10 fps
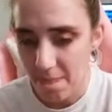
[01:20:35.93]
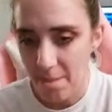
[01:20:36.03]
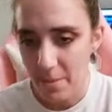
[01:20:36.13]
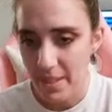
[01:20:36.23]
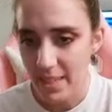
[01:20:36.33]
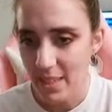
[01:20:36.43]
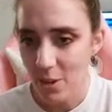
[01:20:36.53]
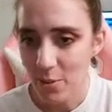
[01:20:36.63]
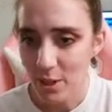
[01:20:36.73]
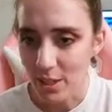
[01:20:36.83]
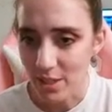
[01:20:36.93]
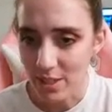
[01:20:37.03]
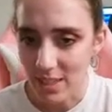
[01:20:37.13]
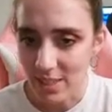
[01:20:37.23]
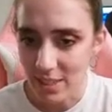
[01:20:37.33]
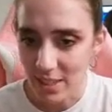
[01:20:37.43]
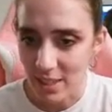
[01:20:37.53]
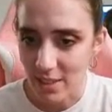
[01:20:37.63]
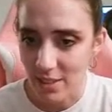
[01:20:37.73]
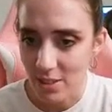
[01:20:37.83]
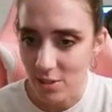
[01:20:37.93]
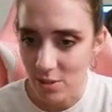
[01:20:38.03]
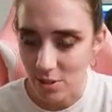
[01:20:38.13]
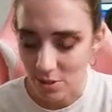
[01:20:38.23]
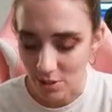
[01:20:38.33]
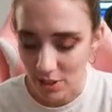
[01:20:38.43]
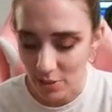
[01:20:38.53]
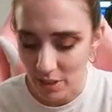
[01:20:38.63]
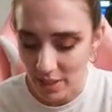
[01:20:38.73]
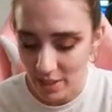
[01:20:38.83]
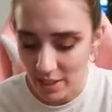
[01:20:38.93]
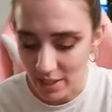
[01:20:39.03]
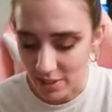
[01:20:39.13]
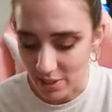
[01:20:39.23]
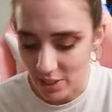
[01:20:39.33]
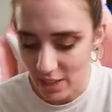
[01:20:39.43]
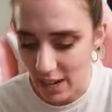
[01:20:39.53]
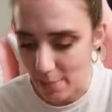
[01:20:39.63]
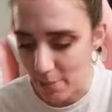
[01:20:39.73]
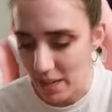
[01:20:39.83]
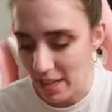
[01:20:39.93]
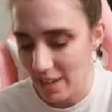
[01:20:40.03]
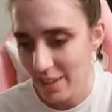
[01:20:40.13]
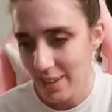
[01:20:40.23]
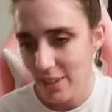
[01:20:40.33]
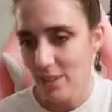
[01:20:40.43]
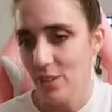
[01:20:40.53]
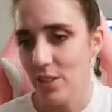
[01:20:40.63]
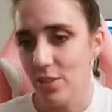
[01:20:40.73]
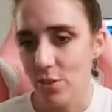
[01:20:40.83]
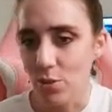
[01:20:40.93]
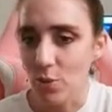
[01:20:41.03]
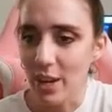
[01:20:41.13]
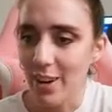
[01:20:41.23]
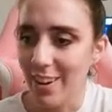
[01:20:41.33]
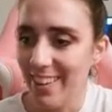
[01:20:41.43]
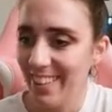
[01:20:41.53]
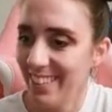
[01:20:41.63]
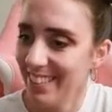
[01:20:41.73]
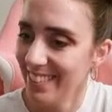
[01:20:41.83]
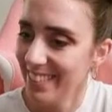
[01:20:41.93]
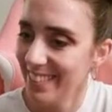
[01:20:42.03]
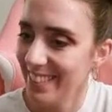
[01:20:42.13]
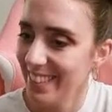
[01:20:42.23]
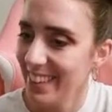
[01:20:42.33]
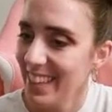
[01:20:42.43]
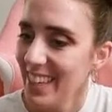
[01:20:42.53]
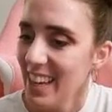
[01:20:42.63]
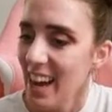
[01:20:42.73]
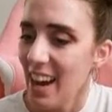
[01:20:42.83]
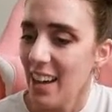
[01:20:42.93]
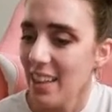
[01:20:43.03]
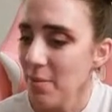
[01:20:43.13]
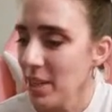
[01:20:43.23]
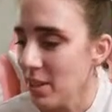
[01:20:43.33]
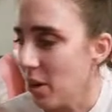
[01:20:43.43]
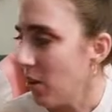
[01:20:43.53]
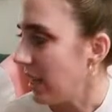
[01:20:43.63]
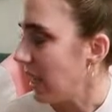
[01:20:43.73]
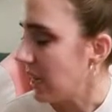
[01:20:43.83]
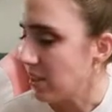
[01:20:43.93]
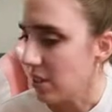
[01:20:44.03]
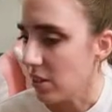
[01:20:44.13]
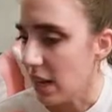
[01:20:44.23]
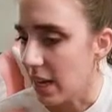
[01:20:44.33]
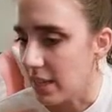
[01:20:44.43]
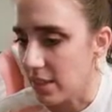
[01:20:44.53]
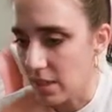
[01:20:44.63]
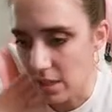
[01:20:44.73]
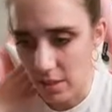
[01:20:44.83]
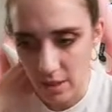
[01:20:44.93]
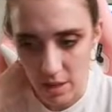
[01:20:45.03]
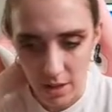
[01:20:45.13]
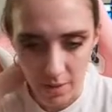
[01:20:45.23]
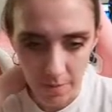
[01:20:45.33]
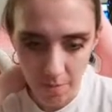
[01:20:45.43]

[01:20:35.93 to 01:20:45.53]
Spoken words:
but that's how it works. That's it. Tutu, she ready to go. She happy. She's a square. Let me know, I guess, you guys, in the